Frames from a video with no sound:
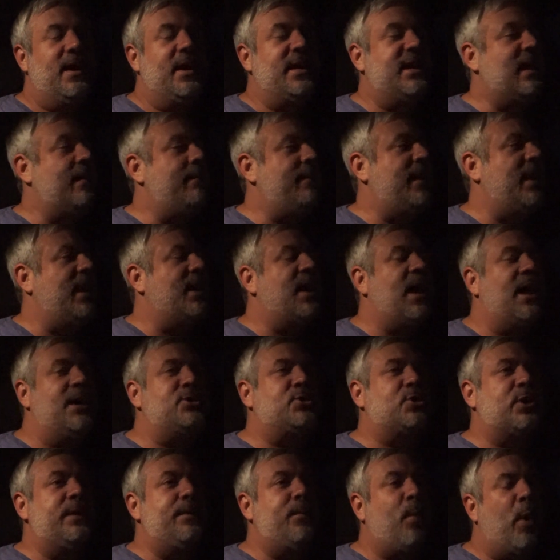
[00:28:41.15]
Give me a
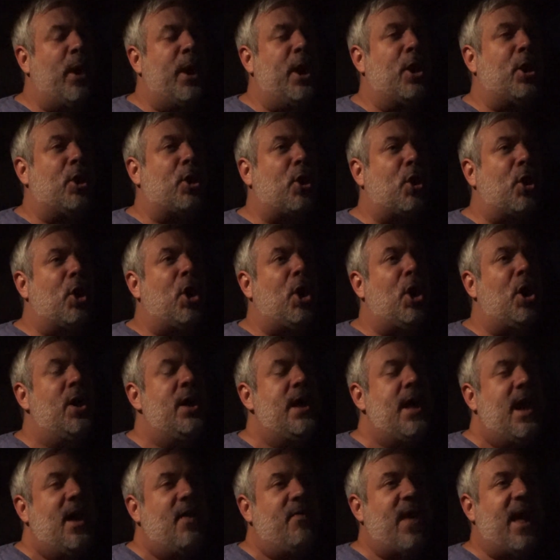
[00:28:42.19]
country boy or girl
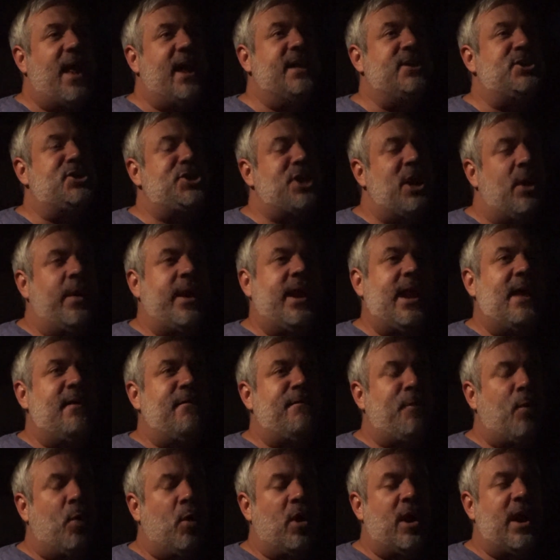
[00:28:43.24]
that is showing at
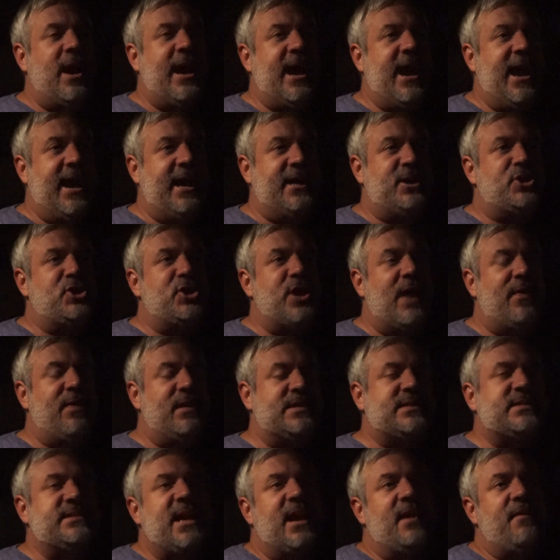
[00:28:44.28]
4-H at
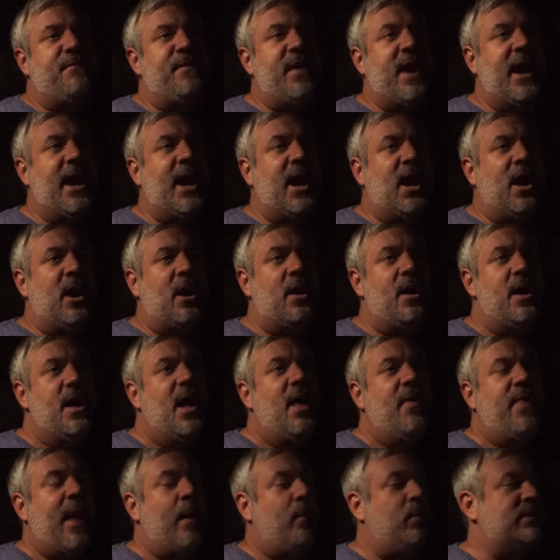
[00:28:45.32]
the state fair
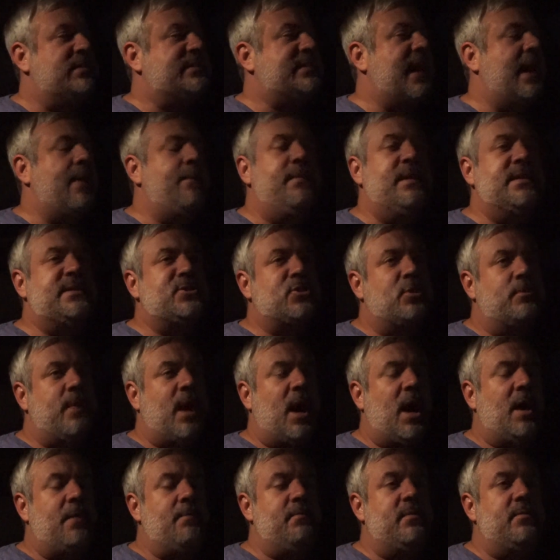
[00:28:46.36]
that will say, Mr.
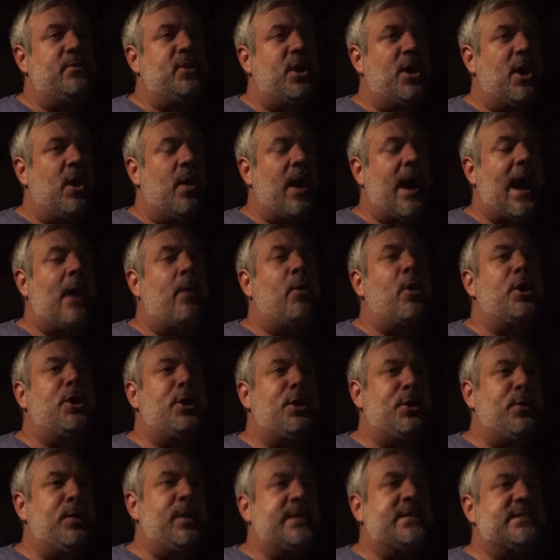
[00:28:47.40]
Mon, you know, how are
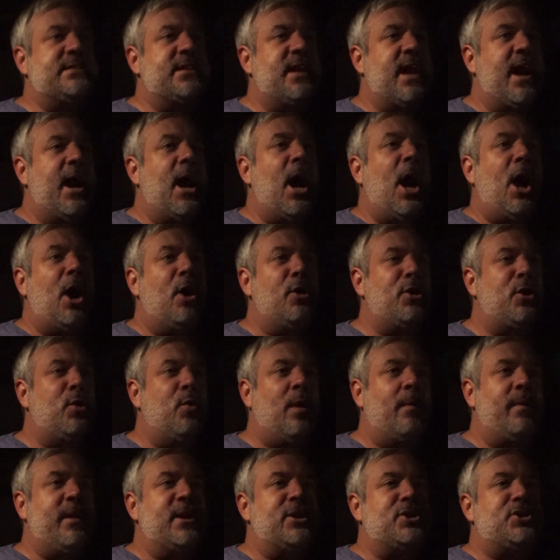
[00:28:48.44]
you doing today? Oh, you
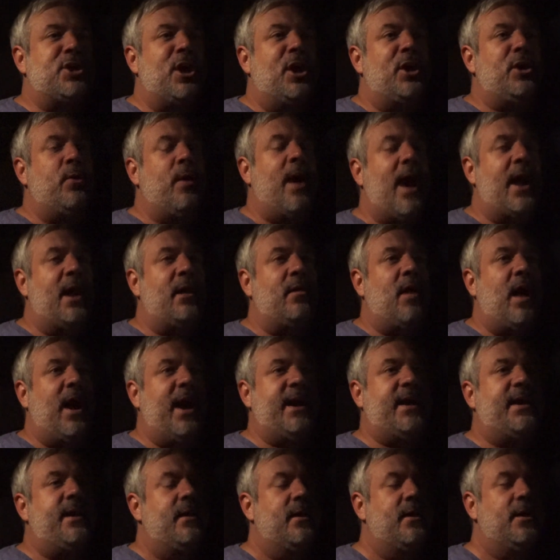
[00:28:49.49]
want me to show you how to,
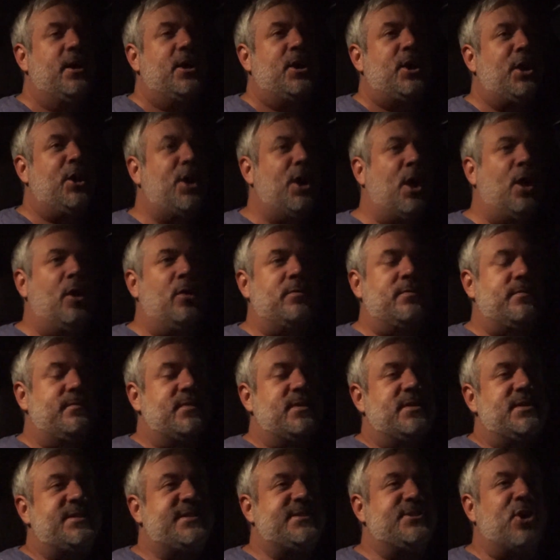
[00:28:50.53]
like, you
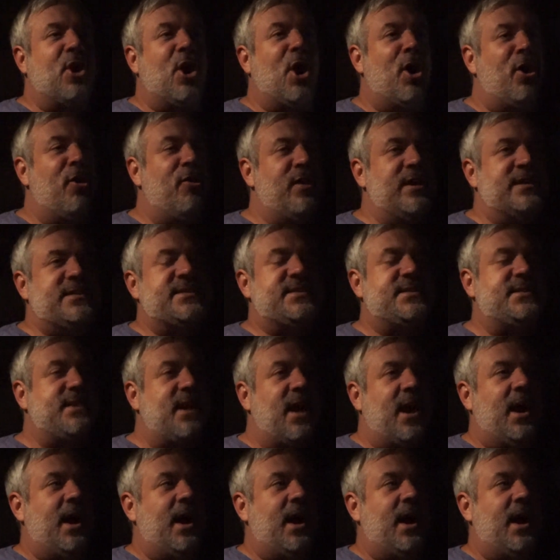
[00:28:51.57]
know, star this,